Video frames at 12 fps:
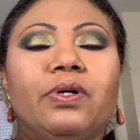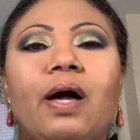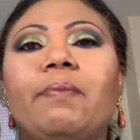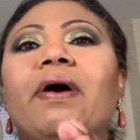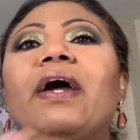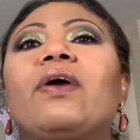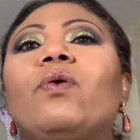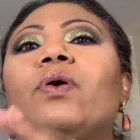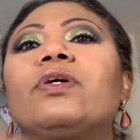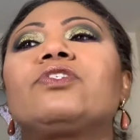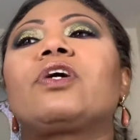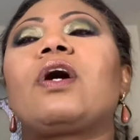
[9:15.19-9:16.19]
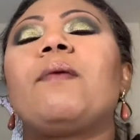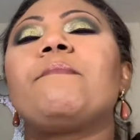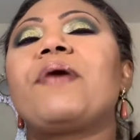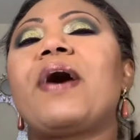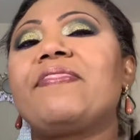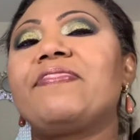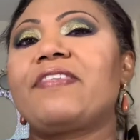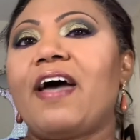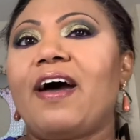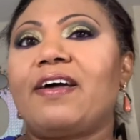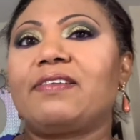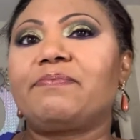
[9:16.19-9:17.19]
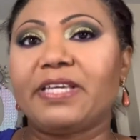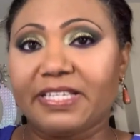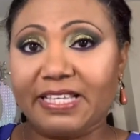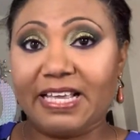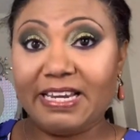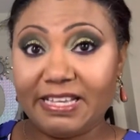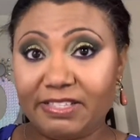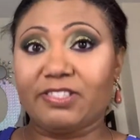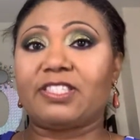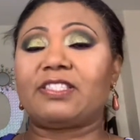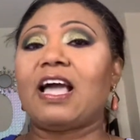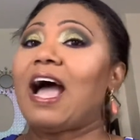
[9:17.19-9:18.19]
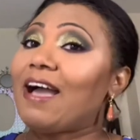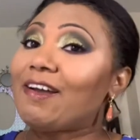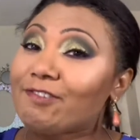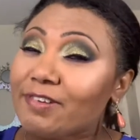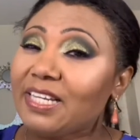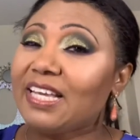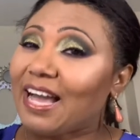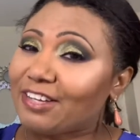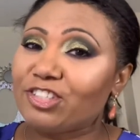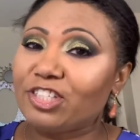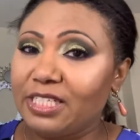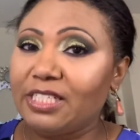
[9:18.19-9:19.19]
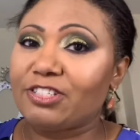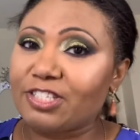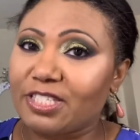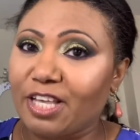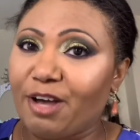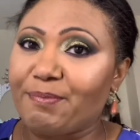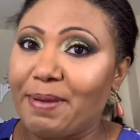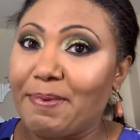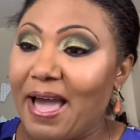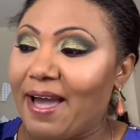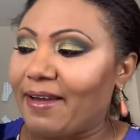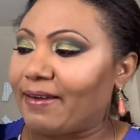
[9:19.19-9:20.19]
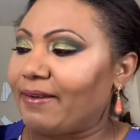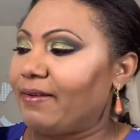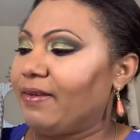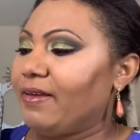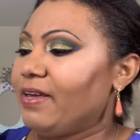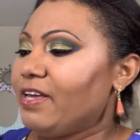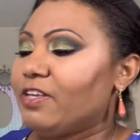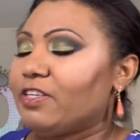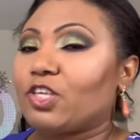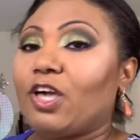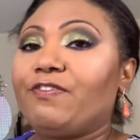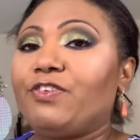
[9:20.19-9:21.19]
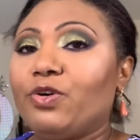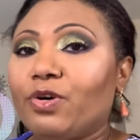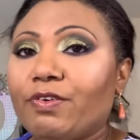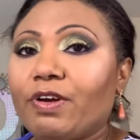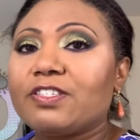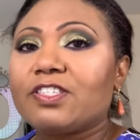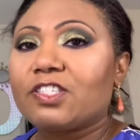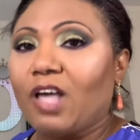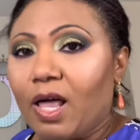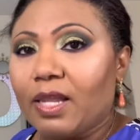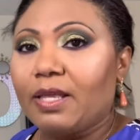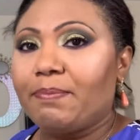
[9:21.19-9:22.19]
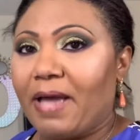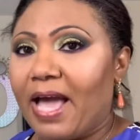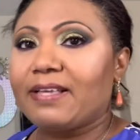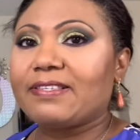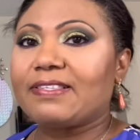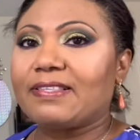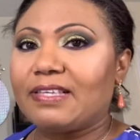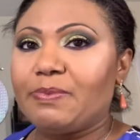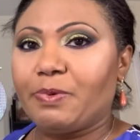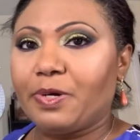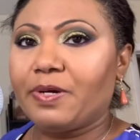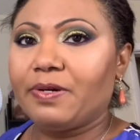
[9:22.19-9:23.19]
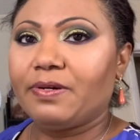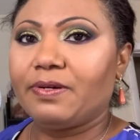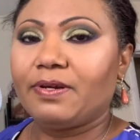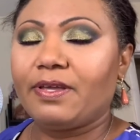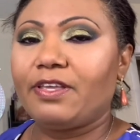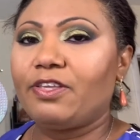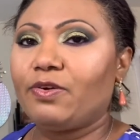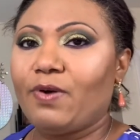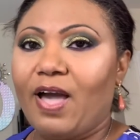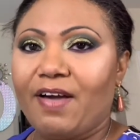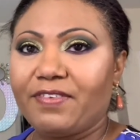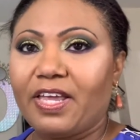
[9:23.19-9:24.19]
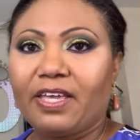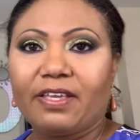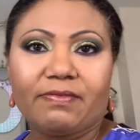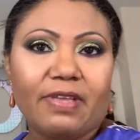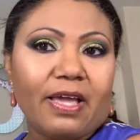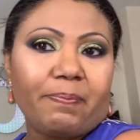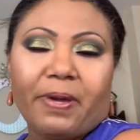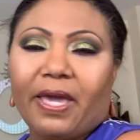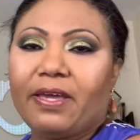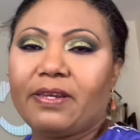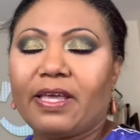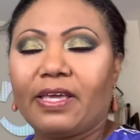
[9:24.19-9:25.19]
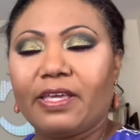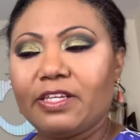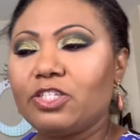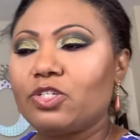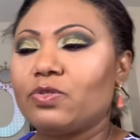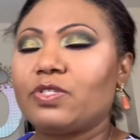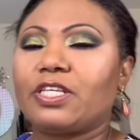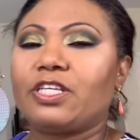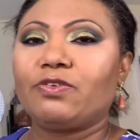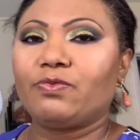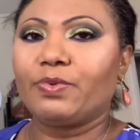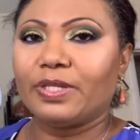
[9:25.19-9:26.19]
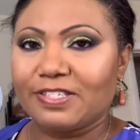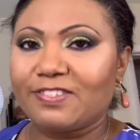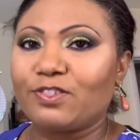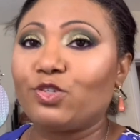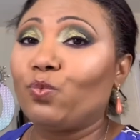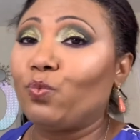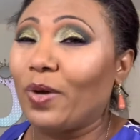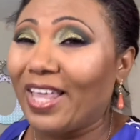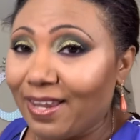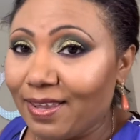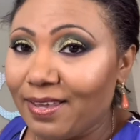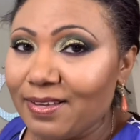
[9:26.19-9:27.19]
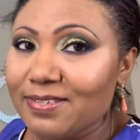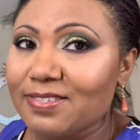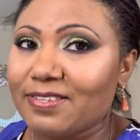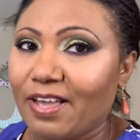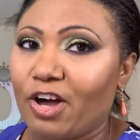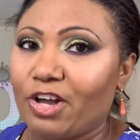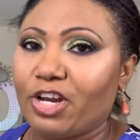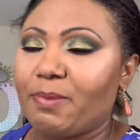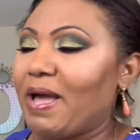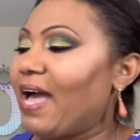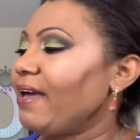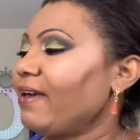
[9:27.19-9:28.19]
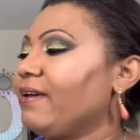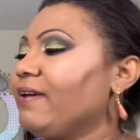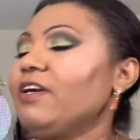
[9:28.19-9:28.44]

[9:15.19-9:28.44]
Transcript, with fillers: am I going to combat that? Because I need to stay, I really actually need to stay on my back. So if you're a solid back sleeper and you have neck neck pain, neck issues, and you will you will stay on your back,